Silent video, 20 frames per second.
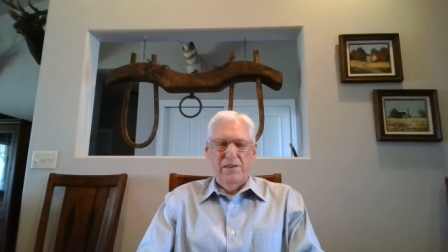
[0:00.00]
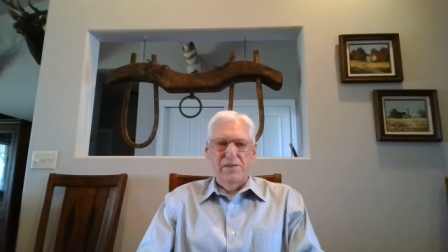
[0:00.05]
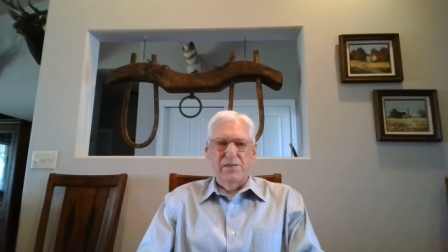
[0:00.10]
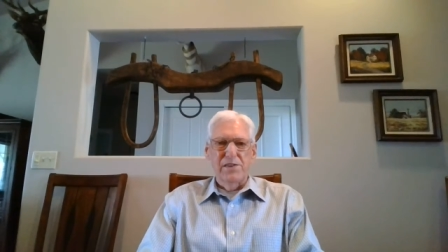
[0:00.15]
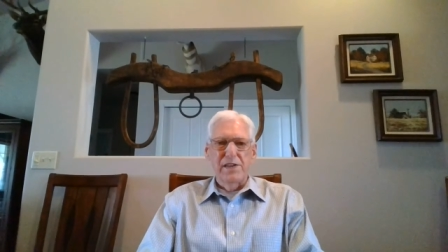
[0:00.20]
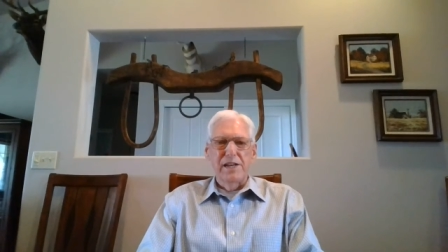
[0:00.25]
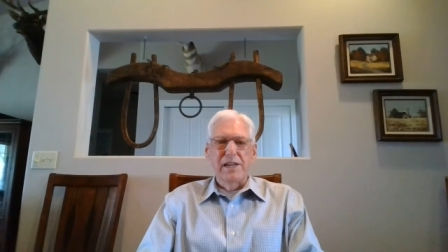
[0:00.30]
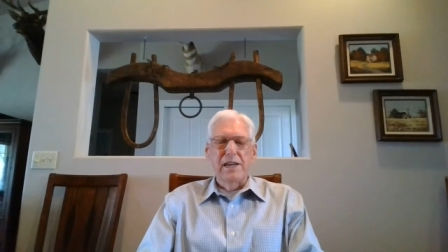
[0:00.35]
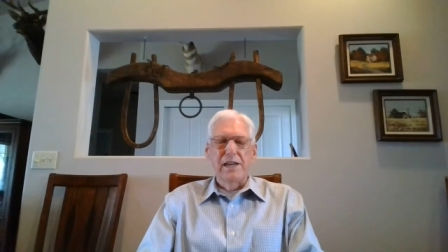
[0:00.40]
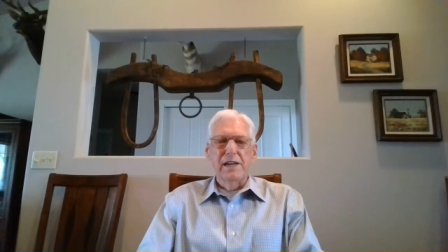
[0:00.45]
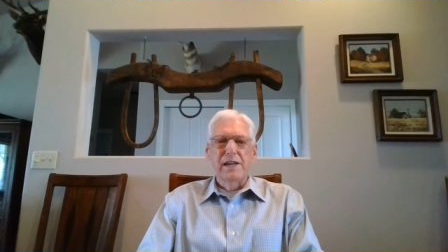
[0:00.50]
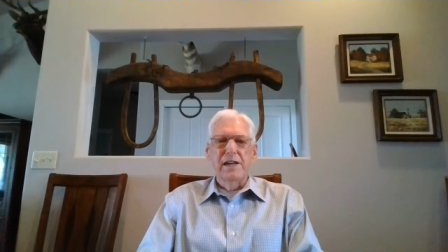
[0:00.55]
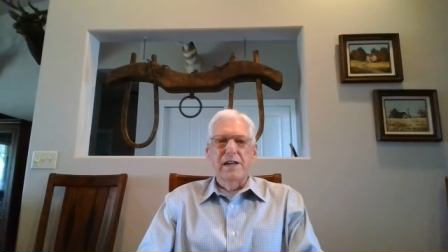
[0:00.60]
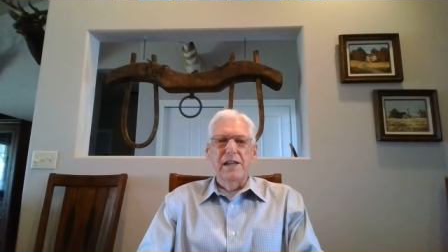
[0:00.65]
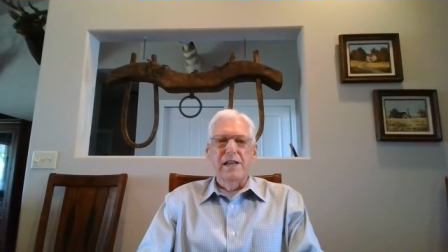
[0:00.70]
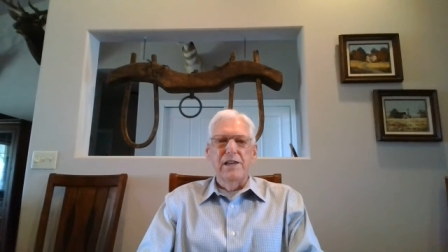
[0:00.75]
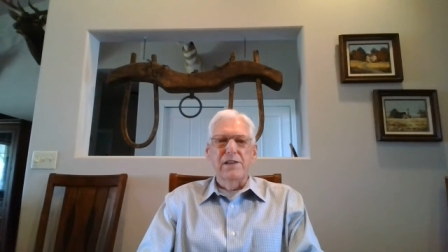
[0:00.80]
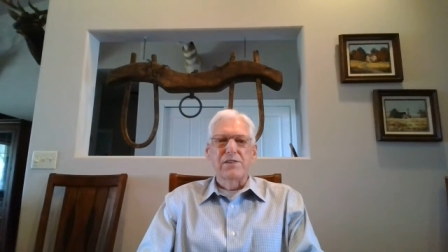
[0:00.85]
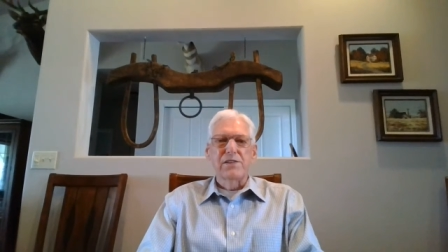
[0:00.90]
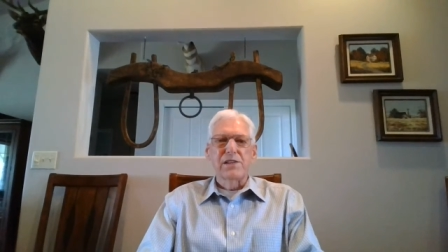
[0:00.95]
sitting in a
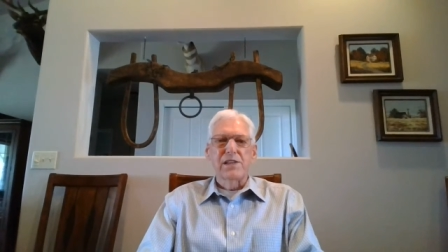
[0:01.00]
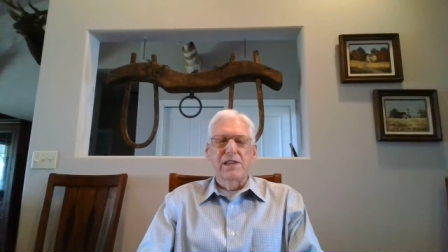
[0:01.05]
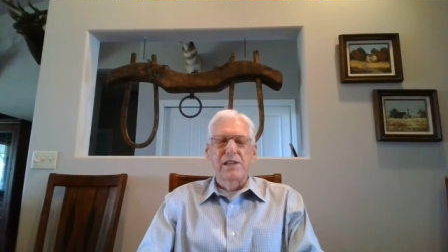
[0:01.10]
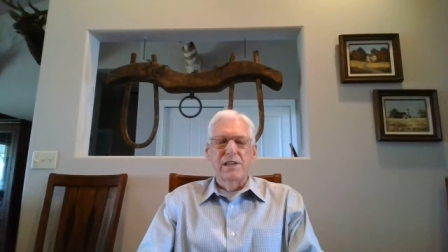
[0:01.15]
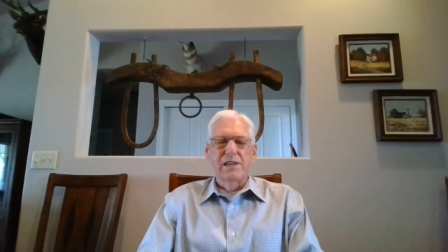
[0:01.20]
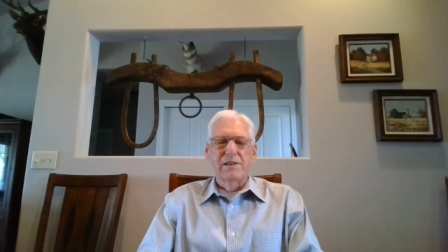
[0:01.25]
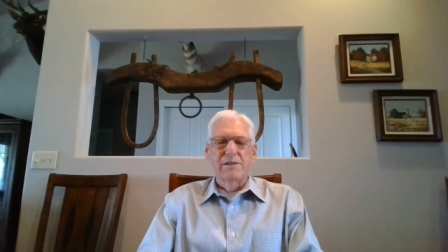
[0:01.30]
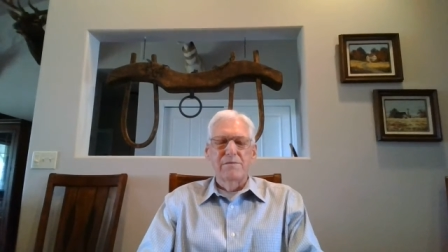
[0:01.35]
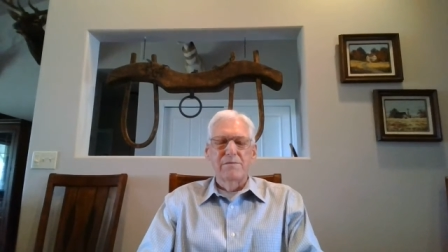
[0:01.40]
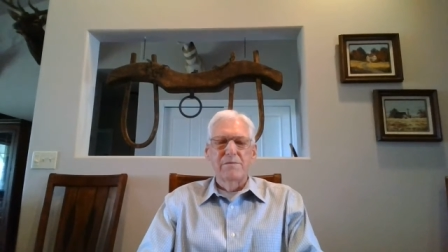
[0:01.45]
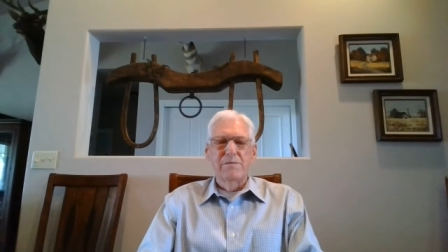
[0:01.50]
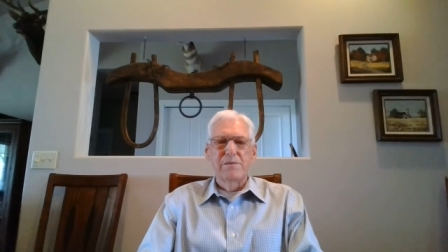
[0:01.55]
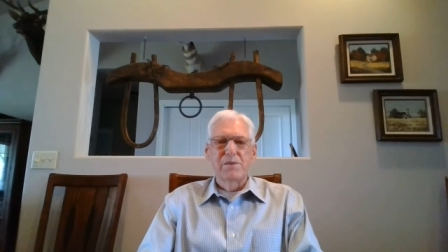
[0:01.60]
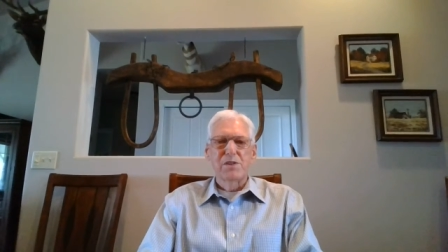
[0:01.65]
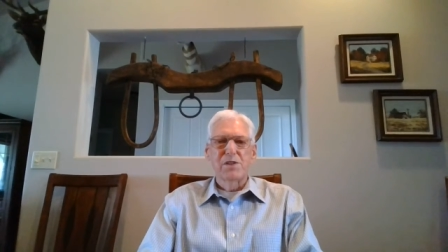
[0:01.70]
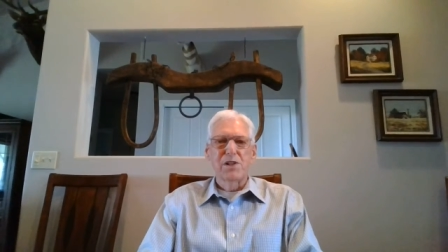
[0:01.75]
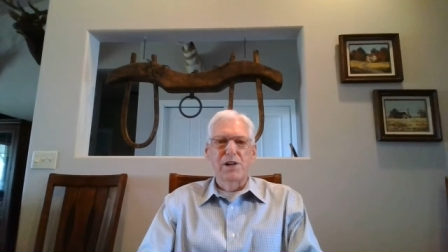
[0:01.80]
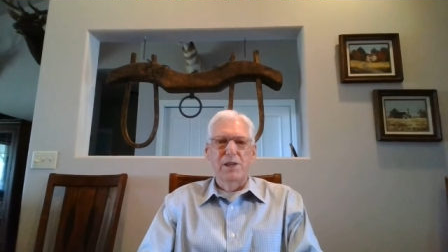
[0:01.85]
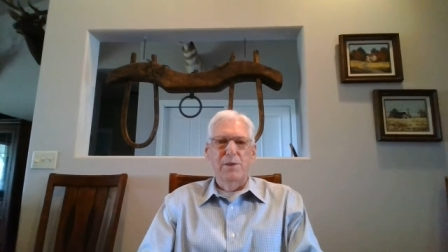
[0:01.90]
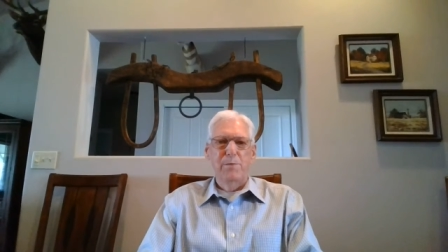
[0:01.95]
nest,
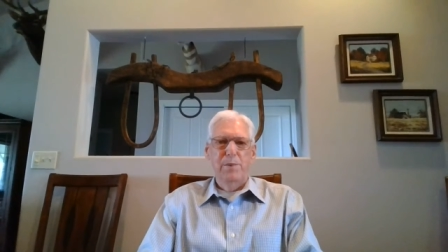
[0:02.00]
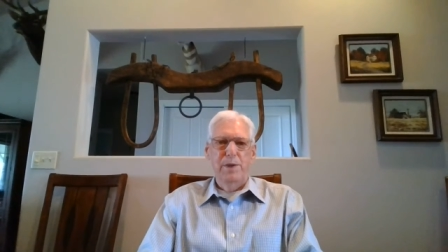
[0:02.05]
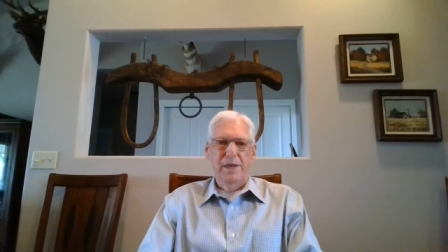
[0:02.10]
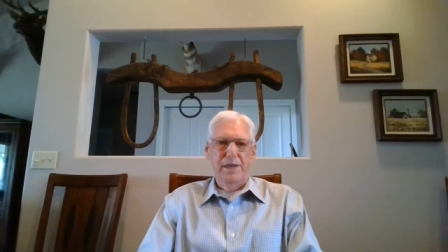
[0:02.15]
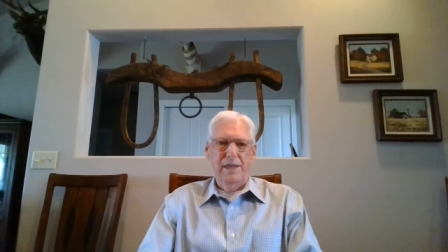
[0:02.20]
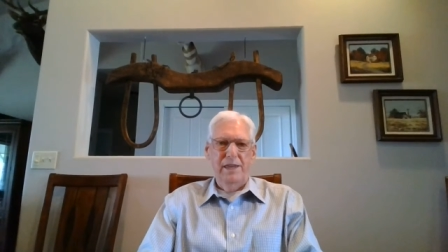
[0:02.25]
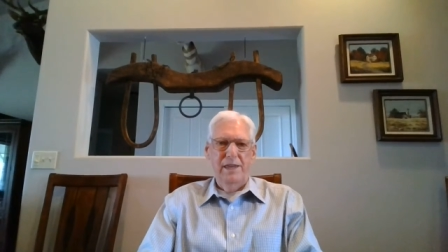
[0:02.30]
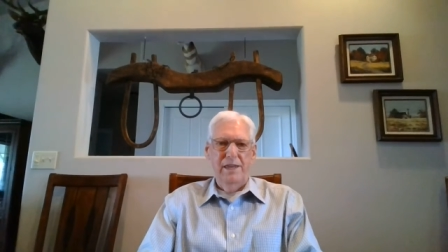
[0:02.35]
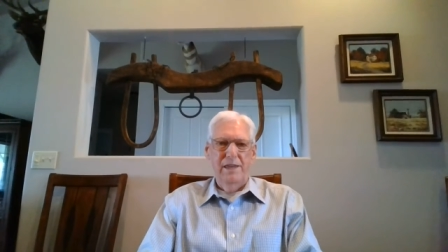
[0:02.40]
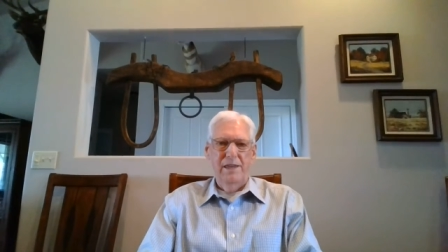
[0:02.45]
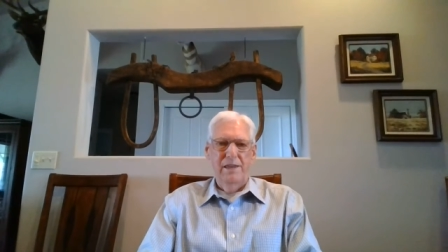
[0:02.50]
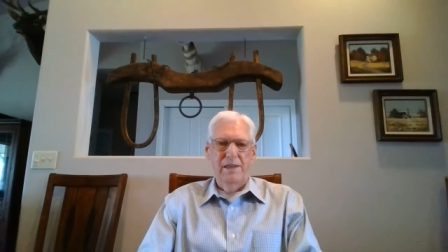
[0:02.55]
sleeping,